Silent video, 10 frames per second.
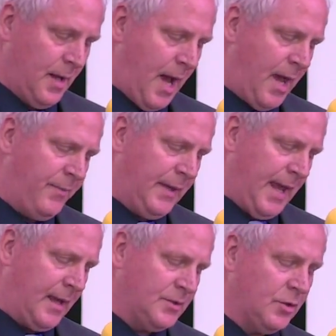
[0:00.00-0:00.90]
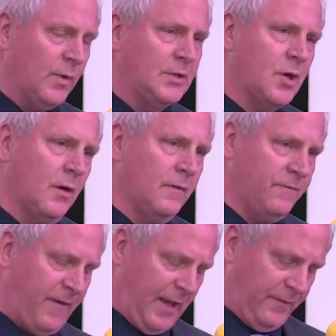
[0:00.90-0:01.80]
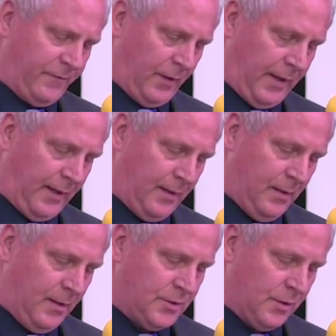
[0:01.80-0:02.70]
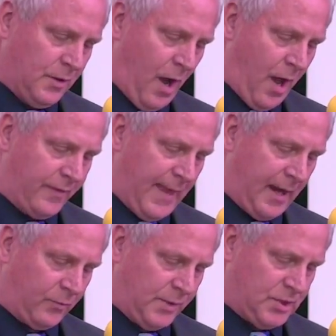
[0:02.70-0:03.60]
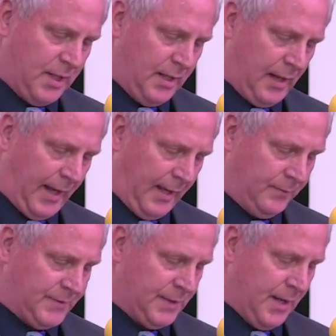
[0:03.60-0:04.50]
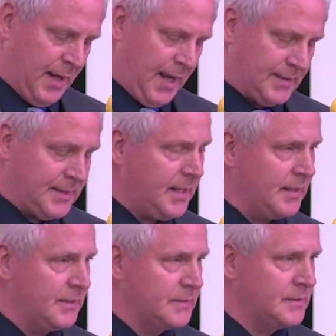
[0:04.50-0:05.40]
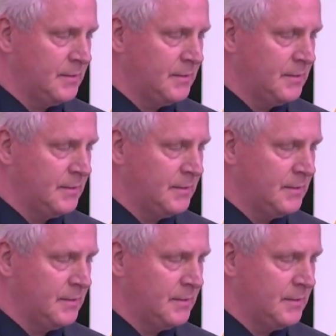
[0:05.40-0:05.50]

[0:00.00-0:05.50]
I began to return faithfully to God that which He claims as His,